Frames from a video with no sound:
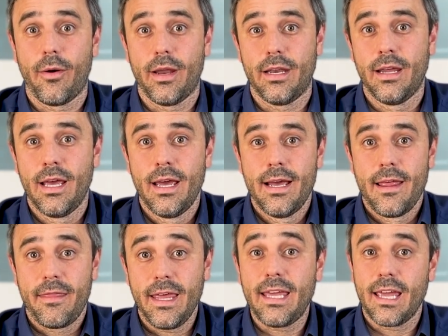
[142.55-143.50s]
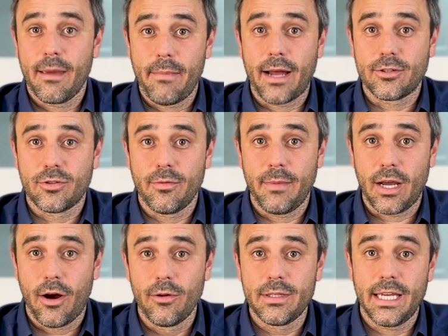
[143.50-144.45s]
and thinking about trimming
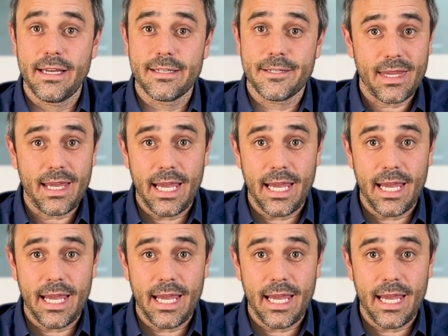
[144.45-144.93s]
holdings,